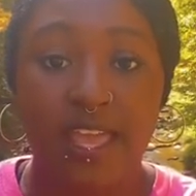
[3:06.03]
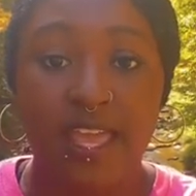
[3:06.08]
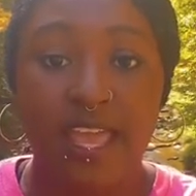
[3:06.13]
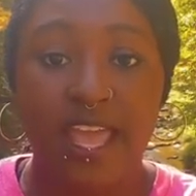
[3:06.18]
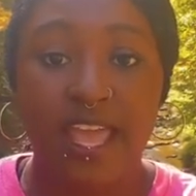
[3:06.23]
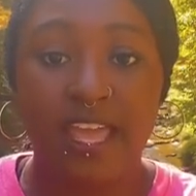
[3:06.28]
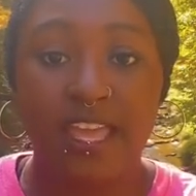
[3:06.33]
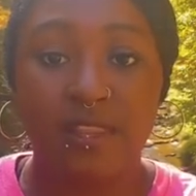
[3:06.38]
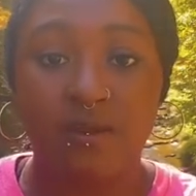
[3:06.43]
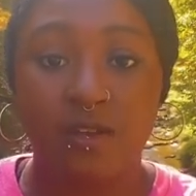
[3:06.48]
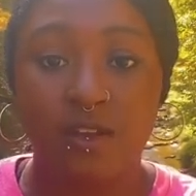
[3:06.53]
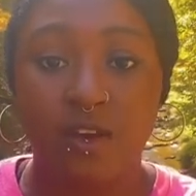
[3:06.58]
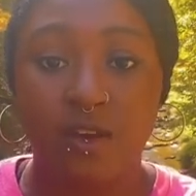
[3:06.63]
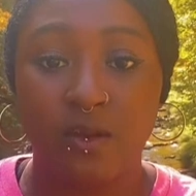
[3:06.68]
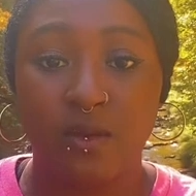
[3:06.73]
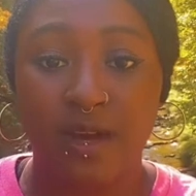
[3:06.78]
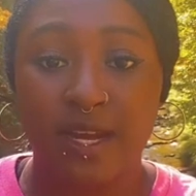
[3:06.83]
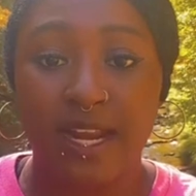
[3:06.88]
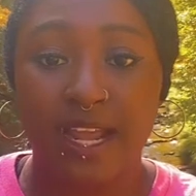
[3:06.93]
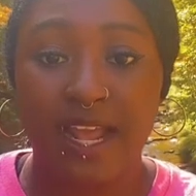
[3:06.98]
and you're
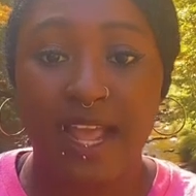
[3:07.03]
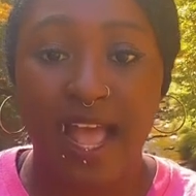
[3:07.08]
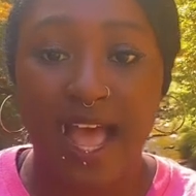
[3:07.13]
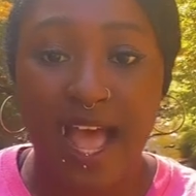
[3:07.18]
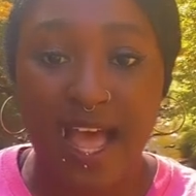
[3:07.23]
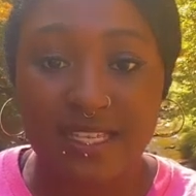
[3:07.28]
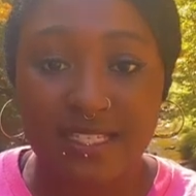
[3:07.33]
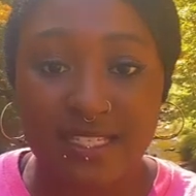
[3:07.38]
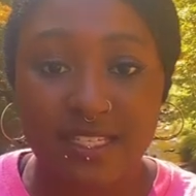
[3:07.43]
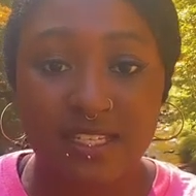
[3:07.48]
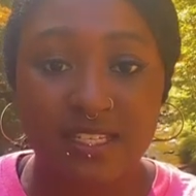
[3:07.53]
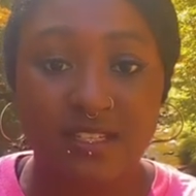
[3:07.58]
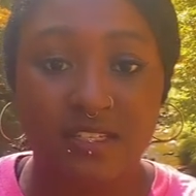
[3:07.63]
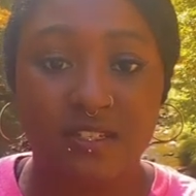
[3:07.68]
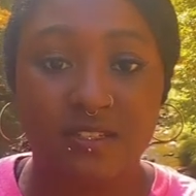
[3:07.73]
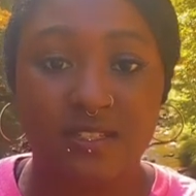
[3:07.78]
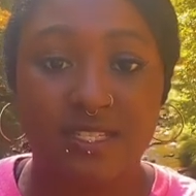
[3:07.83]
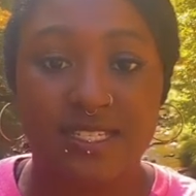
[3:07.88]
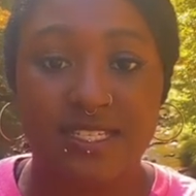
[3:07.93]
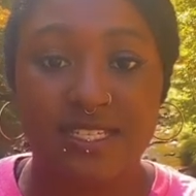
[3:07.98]
going to constantly do
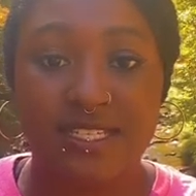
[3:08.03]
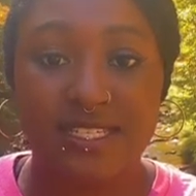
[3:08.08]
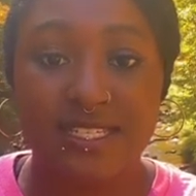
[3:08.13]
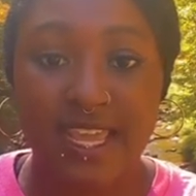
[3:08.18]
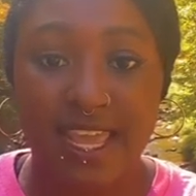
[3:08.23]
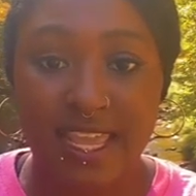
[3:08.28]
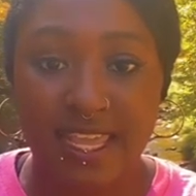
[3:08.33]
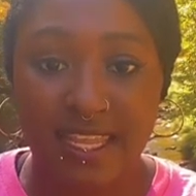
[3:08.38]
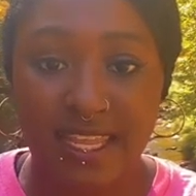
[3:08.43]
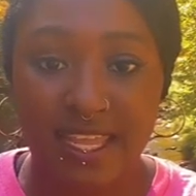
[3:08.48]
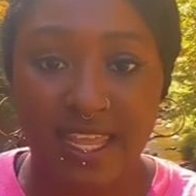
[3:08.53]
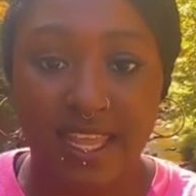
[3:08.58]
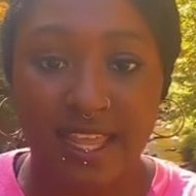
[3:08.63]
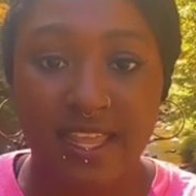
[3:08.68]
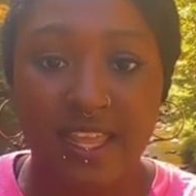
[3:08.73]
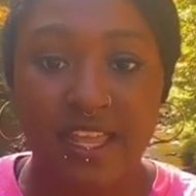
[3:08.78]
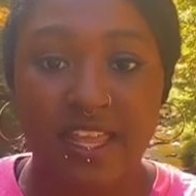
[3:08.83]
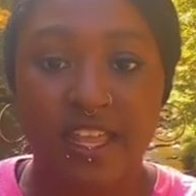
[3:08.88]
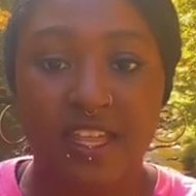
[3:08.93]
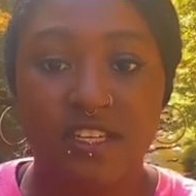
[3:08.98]
this daily
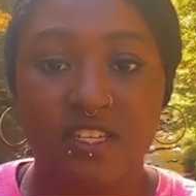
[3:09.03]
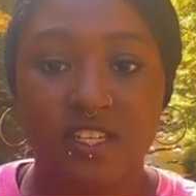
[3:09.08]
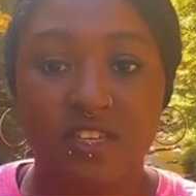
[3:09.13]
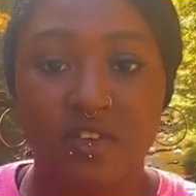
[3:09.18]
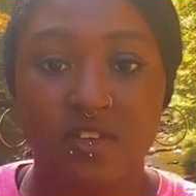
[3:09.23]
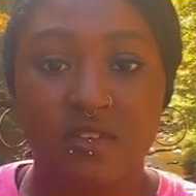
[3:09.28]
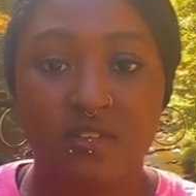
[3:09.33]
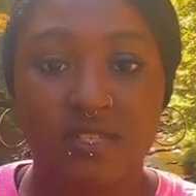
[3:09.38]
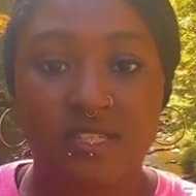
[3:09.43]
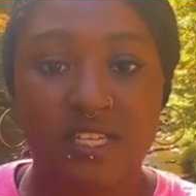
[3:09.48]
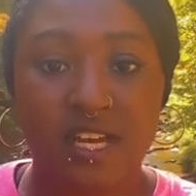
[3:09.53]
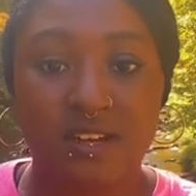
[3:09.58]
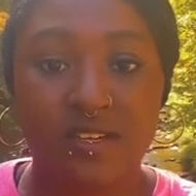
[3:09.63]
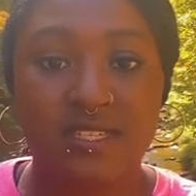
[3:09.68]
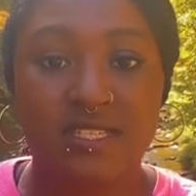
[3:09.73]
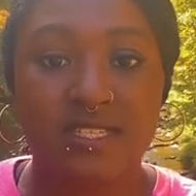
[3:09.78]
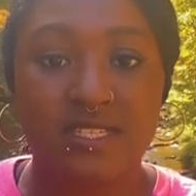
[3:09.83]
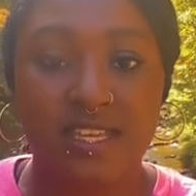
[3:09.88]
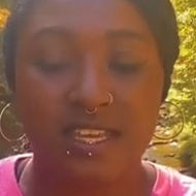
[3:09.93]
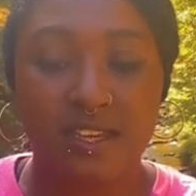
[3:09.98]
until you start
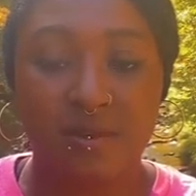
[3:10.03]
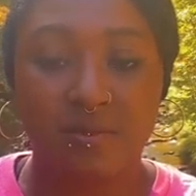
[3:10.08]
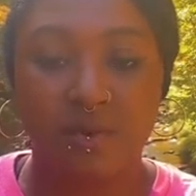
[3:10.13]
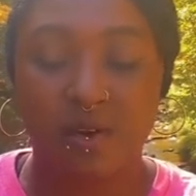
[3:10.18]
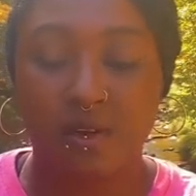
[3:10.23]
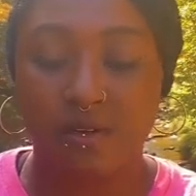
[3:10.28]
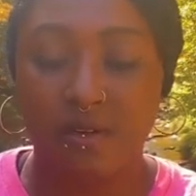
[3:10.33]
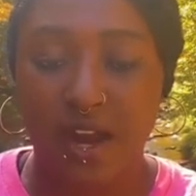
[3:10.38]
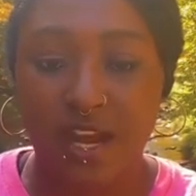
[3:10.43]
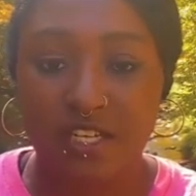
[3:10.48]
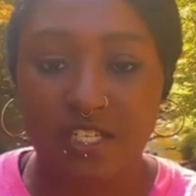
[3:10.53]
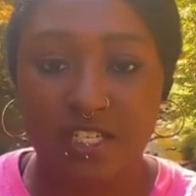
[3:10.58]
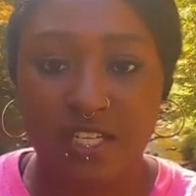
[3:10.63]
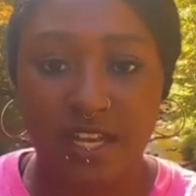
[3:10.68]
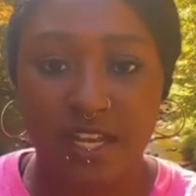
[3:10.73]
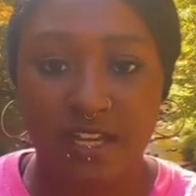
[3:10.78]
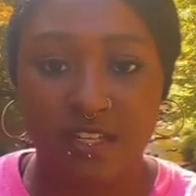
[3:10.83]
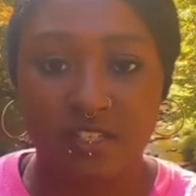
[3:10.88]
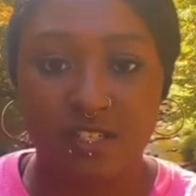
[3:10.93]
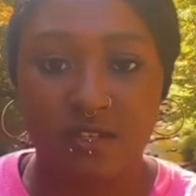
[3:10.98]
seeing
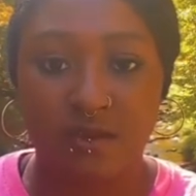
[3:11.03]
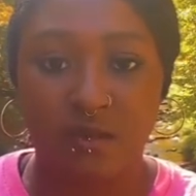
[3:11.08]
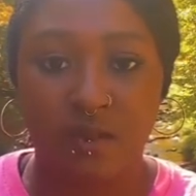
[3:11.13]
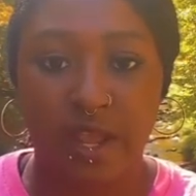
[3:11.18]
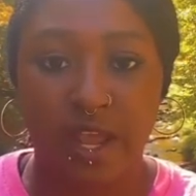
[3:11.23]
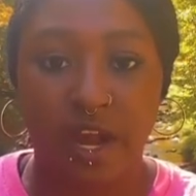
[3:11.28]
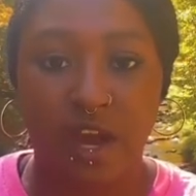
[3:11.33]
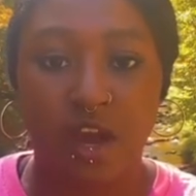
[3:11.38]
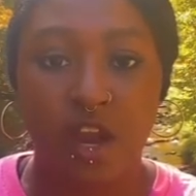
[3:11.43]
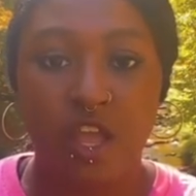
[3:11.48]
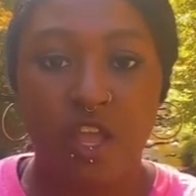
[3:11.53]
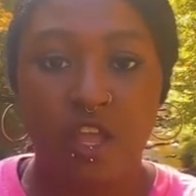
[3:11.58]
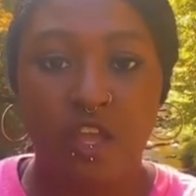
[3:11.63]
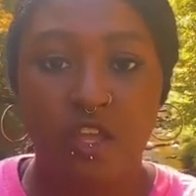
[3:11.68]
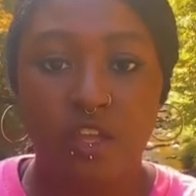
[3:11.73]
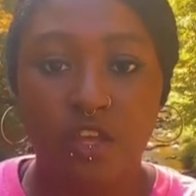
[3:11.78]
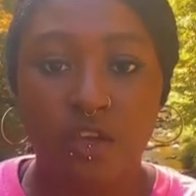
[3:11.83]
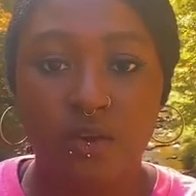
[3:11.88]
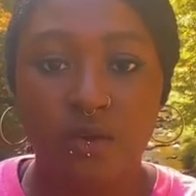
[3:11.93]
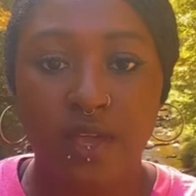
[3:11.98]
progression to where
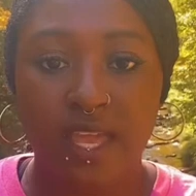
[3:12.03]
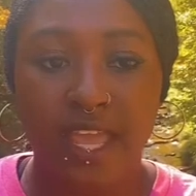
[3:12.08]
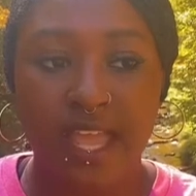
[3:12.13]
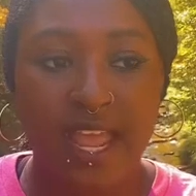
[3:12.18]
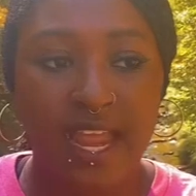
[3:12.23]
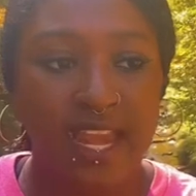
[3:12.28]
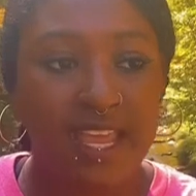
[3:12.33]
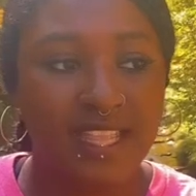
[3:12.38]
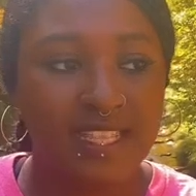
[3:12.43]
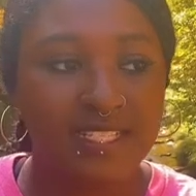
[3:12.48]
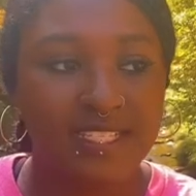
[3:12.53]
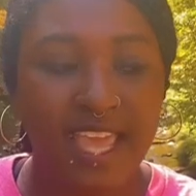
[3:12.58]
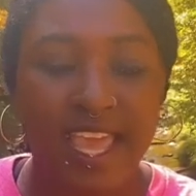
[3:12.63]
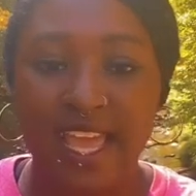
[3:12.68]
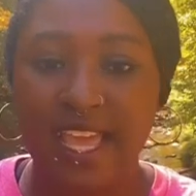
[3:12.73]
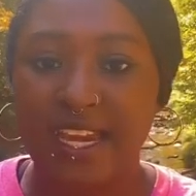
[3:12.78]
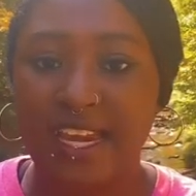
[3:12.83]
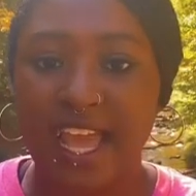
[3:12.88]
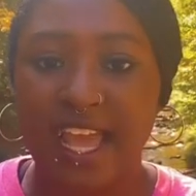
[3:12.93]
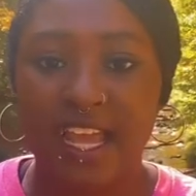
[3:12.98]
you can take a
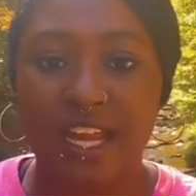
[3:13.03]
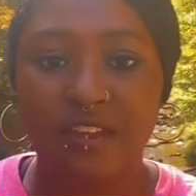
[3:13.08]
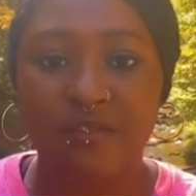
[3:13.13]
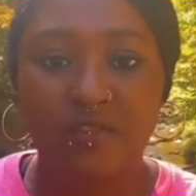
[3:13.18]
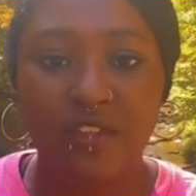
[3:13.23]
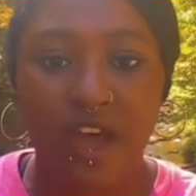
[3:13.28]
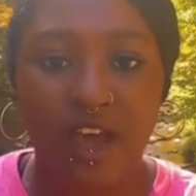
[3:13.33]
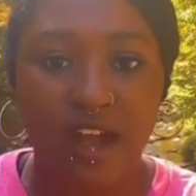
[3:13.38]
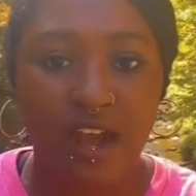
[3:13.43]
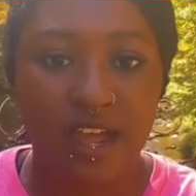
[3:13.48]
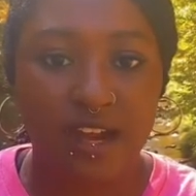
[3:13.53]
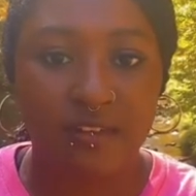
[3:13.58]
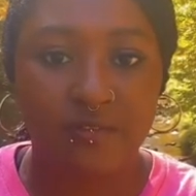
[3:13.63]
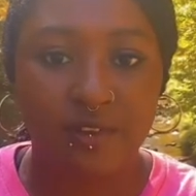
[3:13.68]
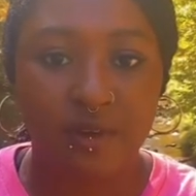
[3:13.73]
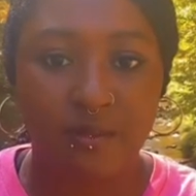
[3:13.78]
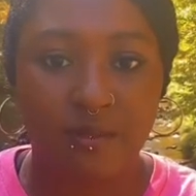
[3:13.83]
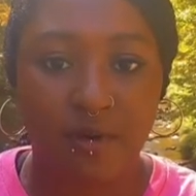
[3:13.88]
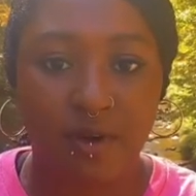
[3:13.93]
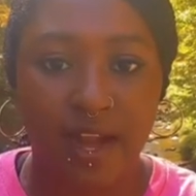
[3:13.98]
negative thought out of your
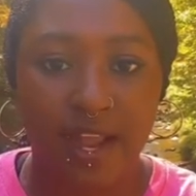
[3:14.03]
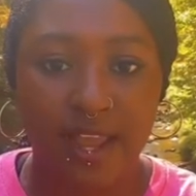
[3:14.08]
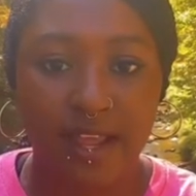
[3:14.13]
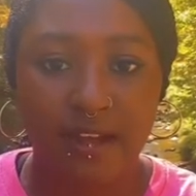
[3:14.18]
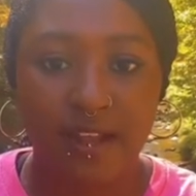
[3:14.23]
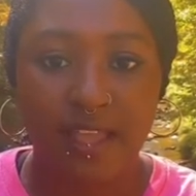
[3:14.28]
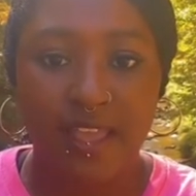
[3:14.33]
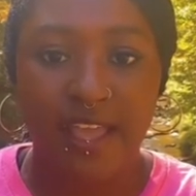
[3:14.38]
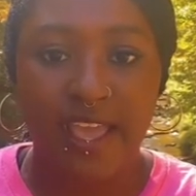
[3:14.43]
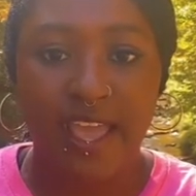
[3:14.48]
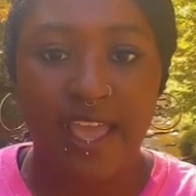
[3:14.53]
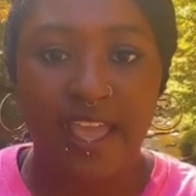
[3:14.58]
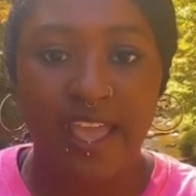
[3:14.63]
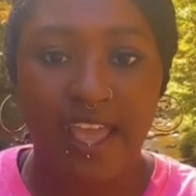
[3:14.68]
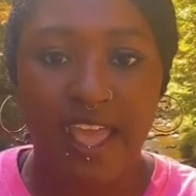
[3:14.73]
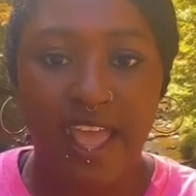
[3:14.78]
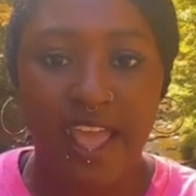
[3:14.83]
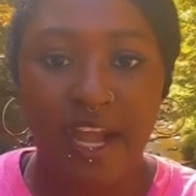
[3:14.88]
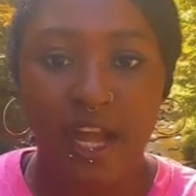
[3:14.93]
brain and,